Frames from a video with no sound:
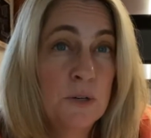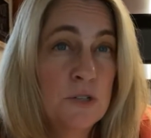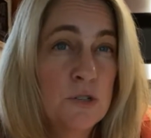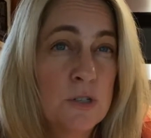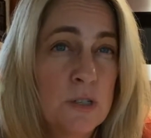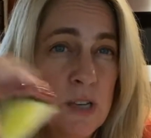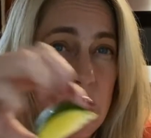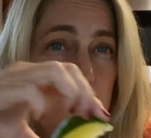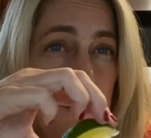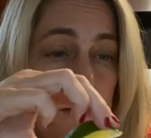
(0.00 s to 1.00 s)
always just
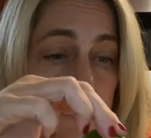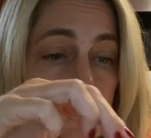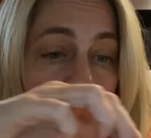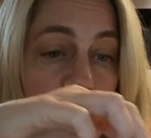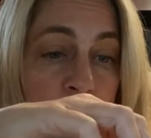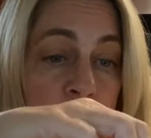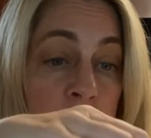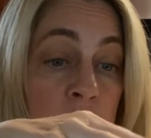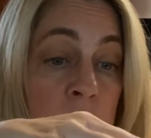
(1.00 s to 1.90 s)
take a little lime